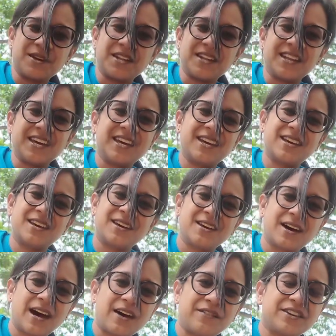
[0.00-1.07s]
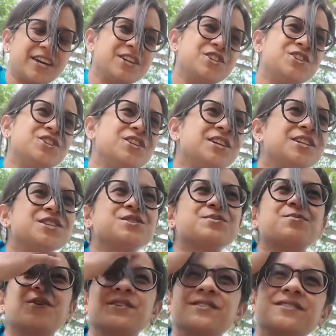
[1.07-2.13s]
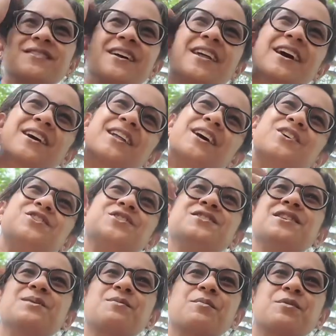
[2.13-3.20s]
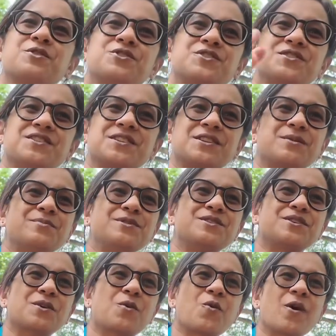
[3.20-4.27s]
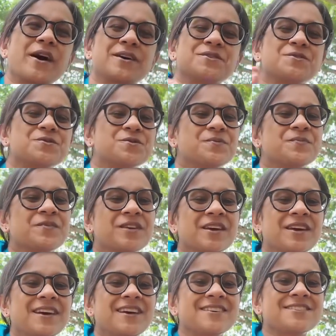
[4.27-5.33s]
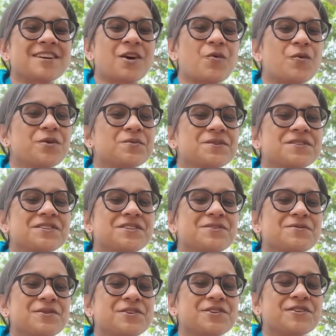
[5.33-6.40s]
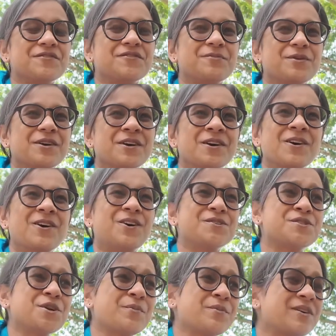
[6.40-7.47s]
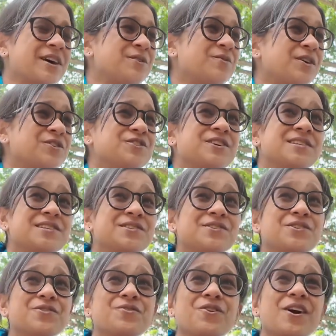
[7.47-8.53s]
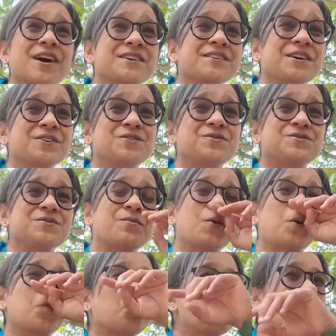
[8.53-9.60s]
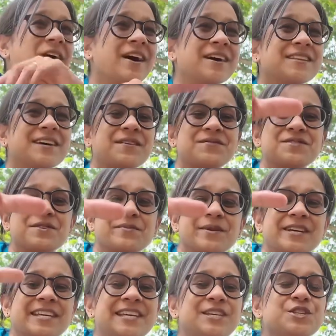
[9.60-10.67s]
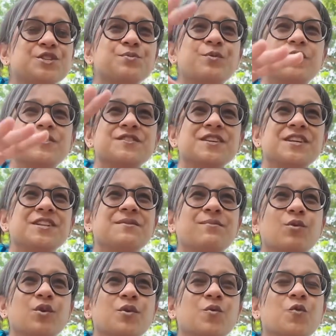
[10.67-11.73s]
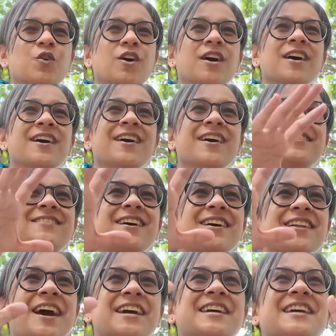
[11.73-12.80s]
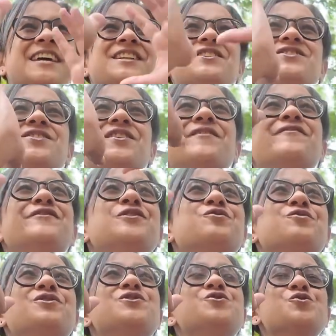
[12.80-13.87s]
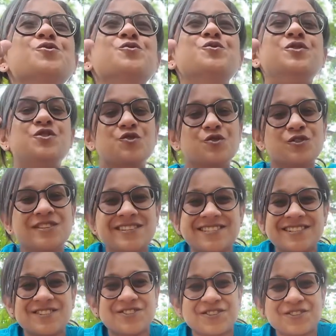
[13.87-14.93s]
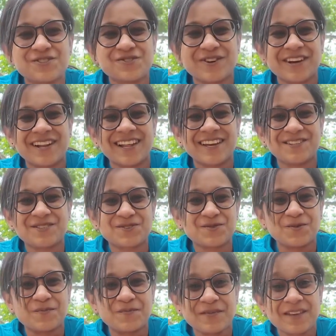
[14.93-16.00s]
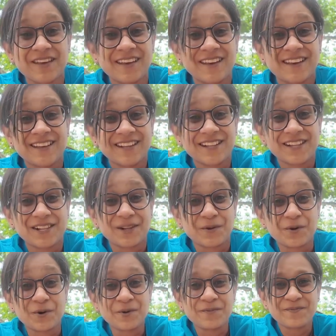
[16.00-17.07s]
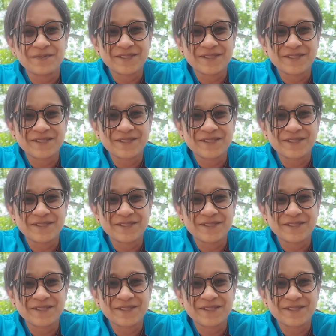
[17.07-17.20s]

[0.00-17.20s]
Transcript: being there, I have a nice shady spot that I can actually take my pictures in peace and quiet. So it's like a win-win situation for me. On top of that, I do actually sit on the ground. I actually use the boardwalk, and I have some like key spots in the boardwalk that I can get the sun filtering through the trees in just the right light. So there we go.